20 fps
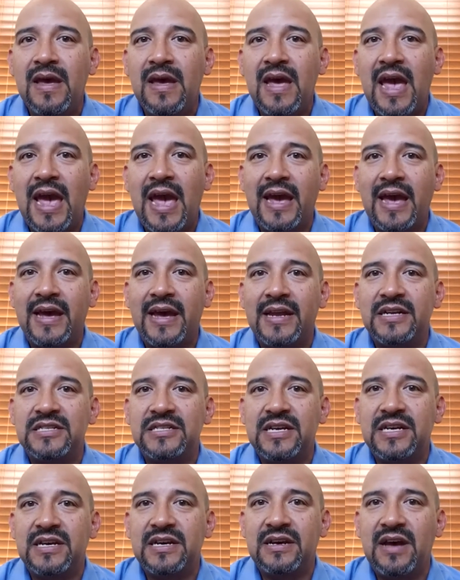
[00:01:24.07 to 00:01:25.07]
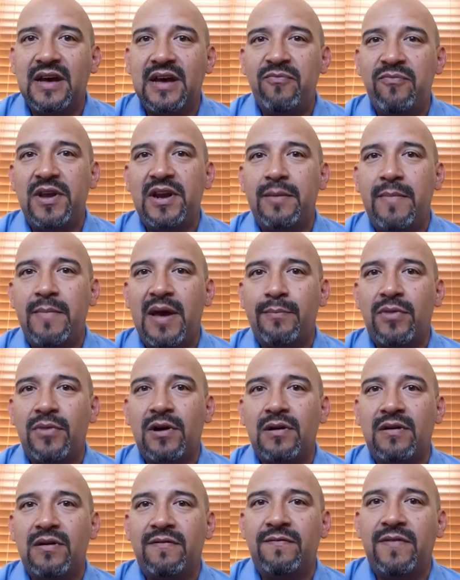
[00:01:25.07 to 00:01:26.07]
And I've been a member
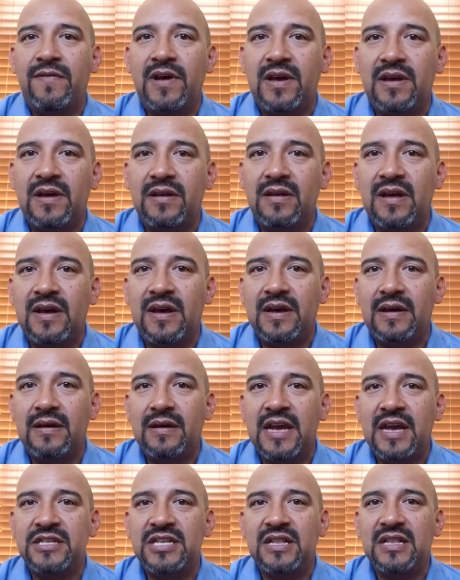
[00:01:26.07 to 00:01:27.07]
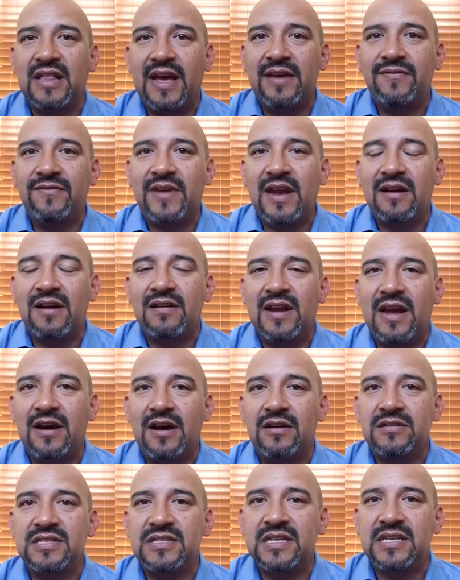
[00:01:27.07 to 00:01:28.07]
of Aging Life Care now
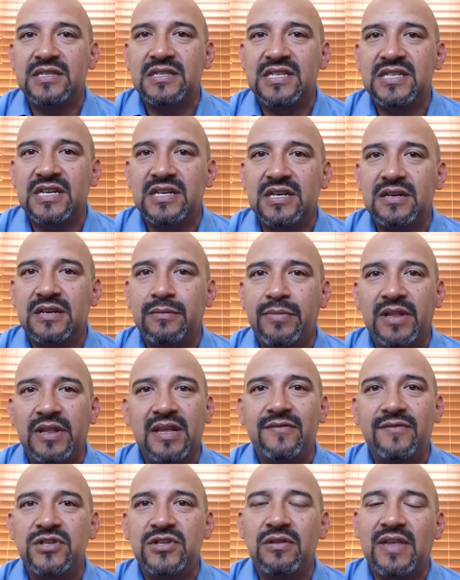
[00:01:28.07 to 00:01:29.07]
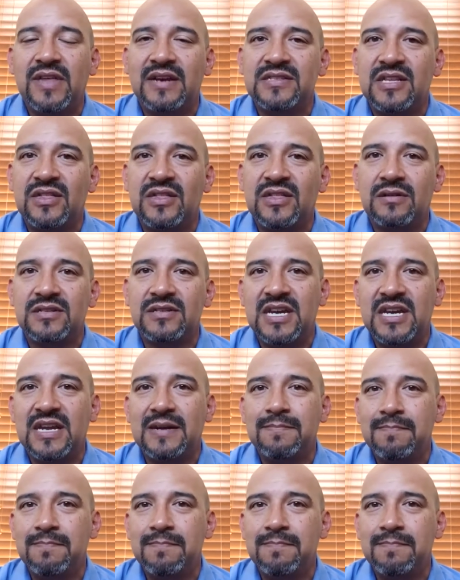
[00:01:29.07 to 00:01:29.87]
since I believe 2013.